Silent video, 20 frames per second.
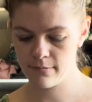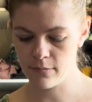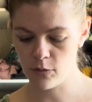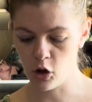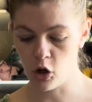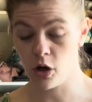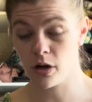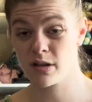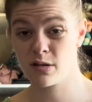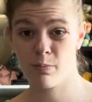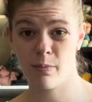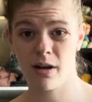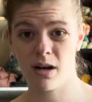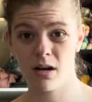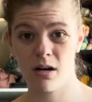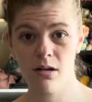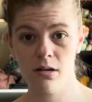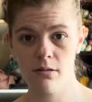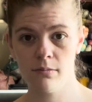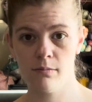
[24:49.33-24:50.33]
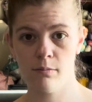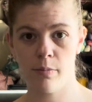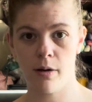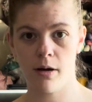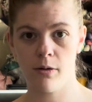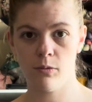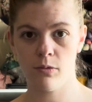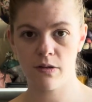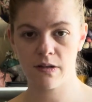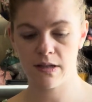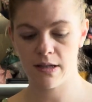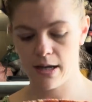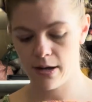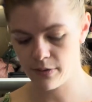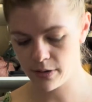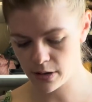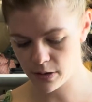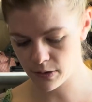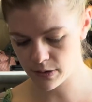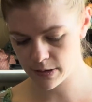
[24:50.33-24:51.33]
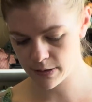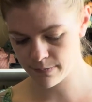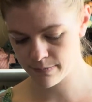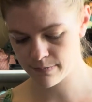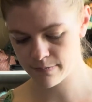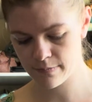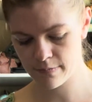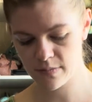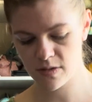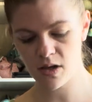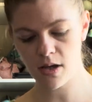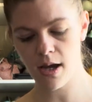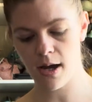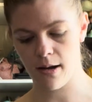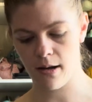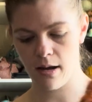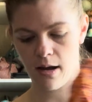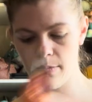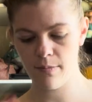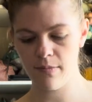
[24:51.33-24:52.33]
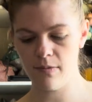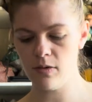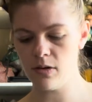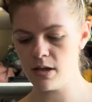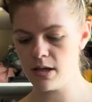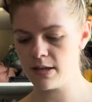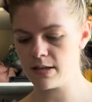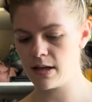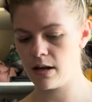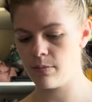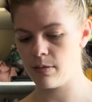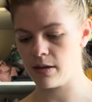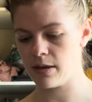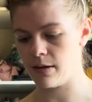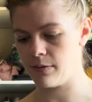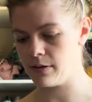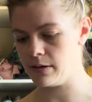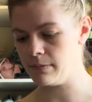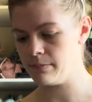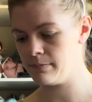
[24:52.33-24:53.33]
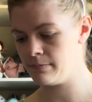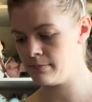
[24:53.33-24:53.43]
looks better, but we'll see how it goes. So yeah, I'm really excited about that one.